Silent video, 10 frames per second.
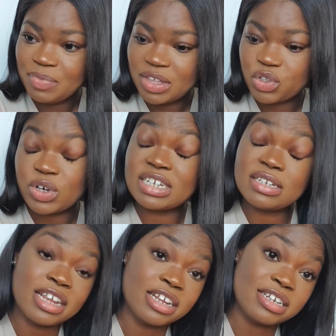so I didn't
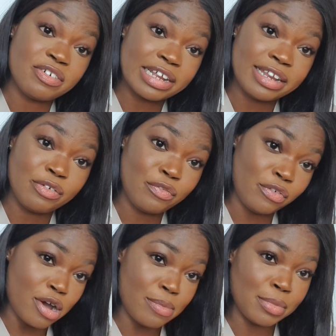get it directly
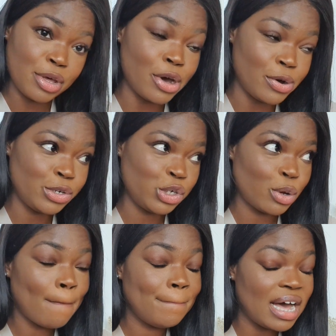from Coach,
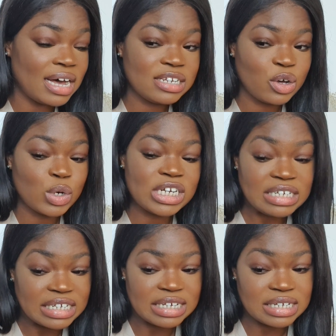but what it
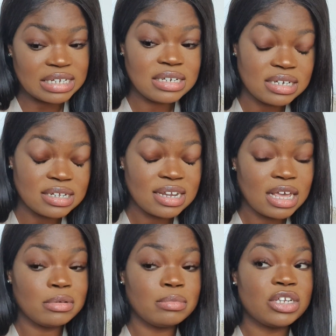did
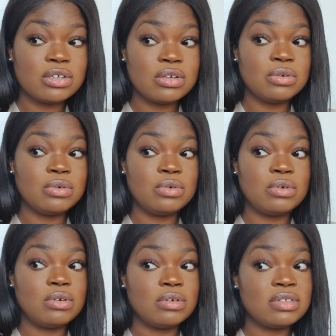enable me
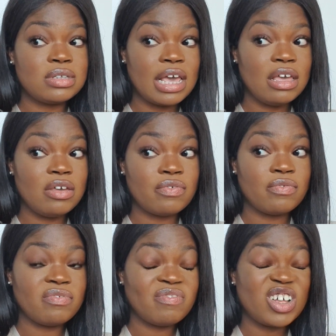to save
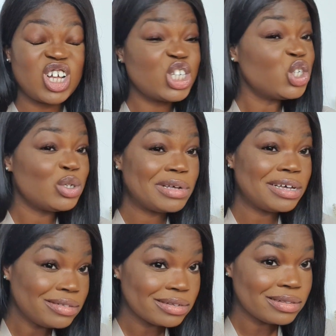
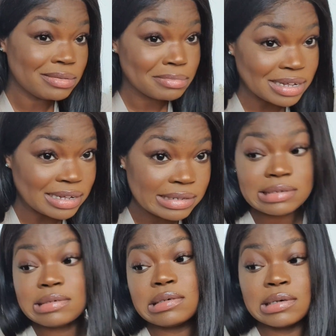£100 on the bag,
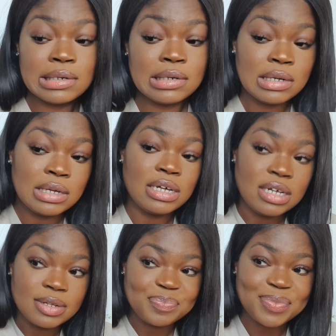and
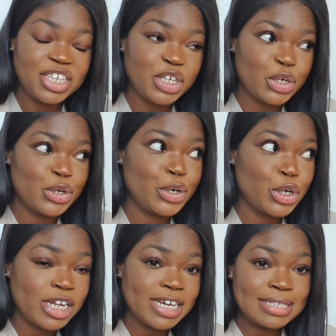your girl
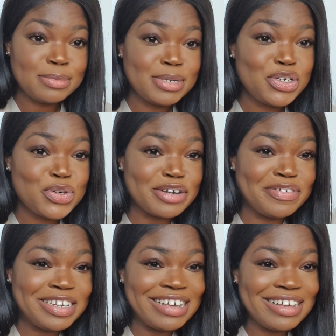likes to be
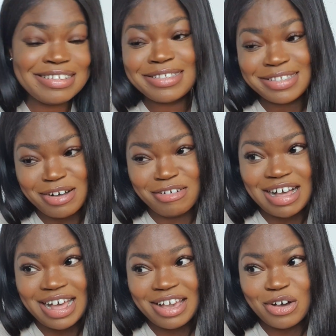thrifty, so
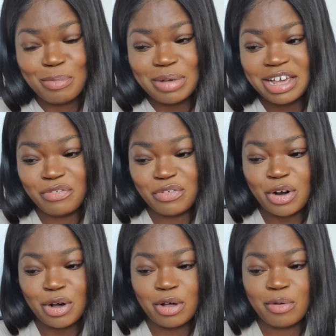I got mine
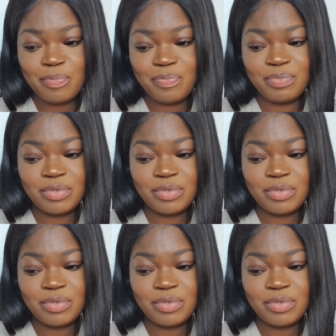from